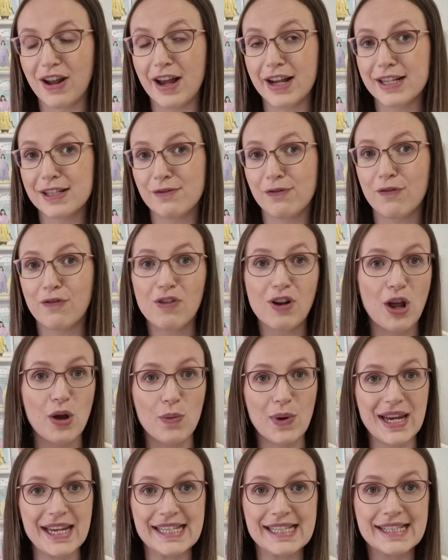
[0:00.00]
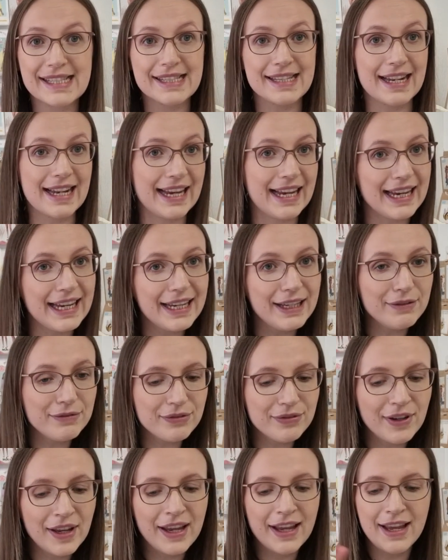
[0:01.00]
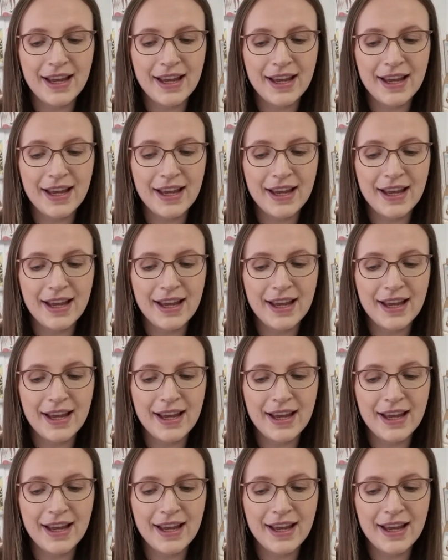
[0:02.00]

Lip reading: nice flowy sleeve.